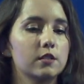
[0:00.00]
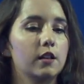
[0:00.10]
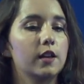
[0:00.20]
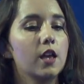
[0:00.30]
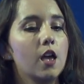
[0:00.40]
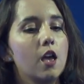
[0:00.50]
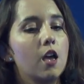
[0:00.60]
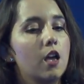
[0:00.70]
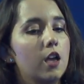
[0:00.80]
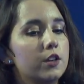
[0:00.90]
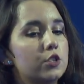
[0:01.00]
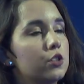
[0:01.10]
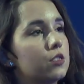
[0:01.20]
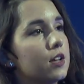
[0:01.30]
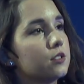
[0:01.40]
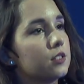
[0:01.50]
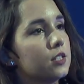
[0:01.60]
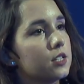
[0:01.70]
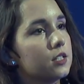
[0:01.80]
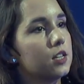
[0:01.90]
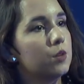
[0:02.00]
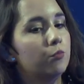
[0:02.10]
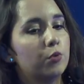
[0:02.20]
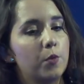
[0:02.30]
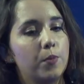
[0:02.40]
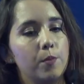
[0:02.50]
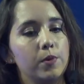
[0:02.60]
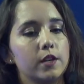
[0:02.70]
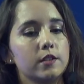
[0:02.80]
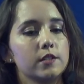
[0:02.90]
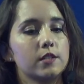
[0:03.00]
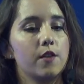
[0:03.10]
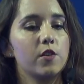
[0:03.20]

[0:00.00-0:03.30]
Like in 2016, ProPublica discovered